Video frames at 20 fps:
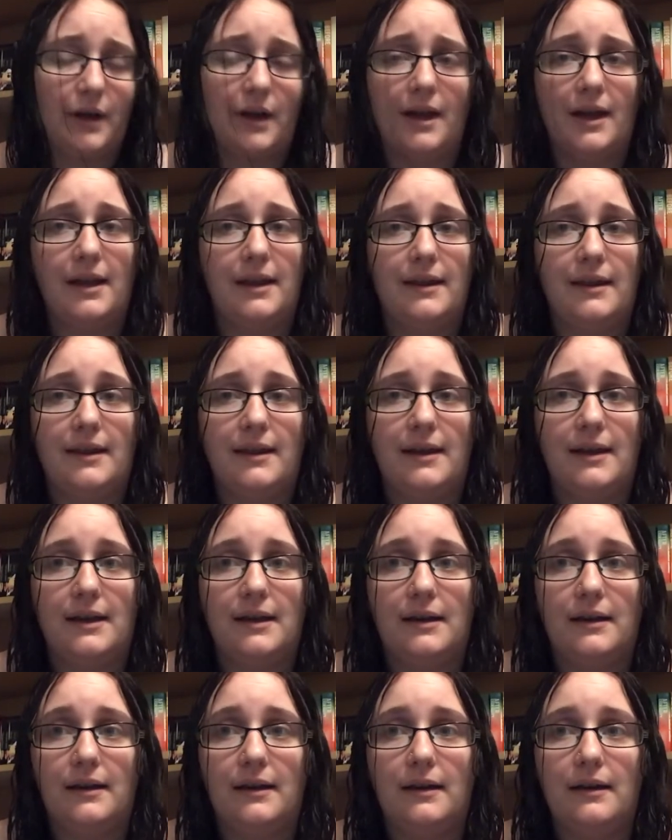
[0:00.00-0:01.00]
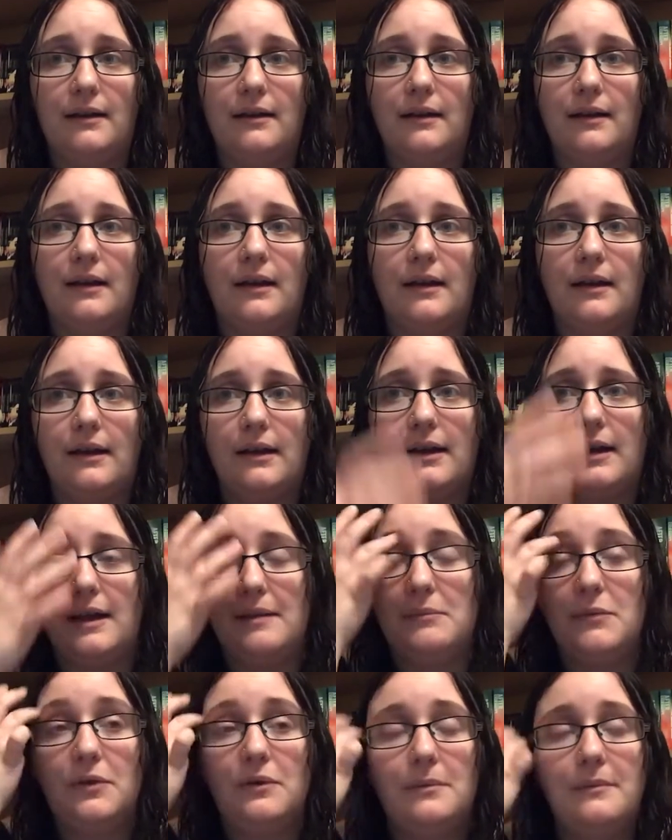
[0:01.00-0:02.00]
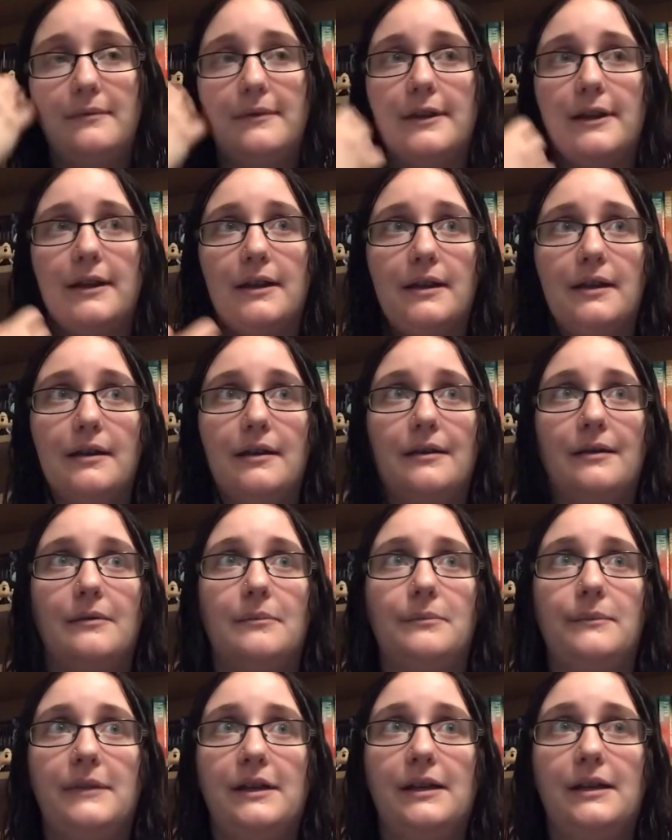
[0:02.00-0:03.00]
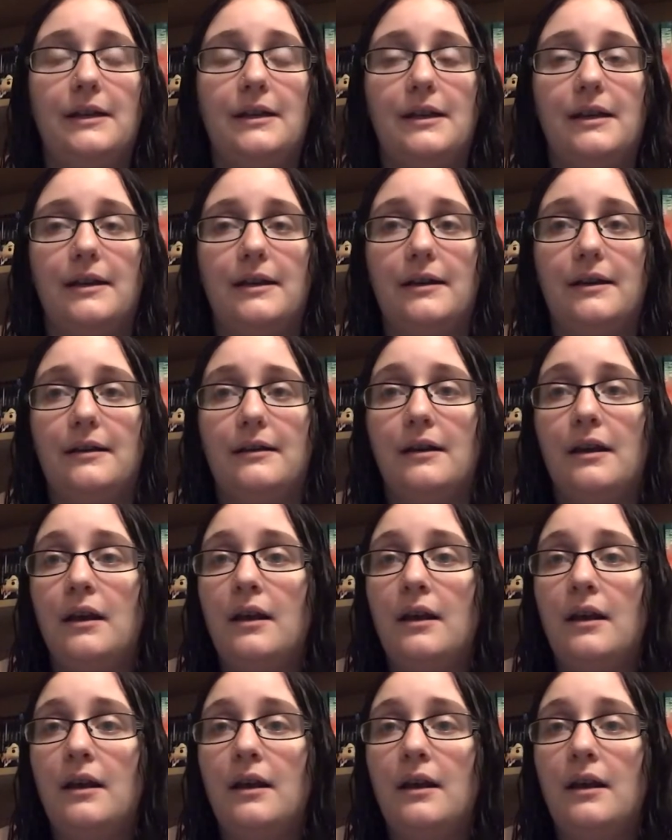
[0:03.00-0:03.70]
and then I came home and me and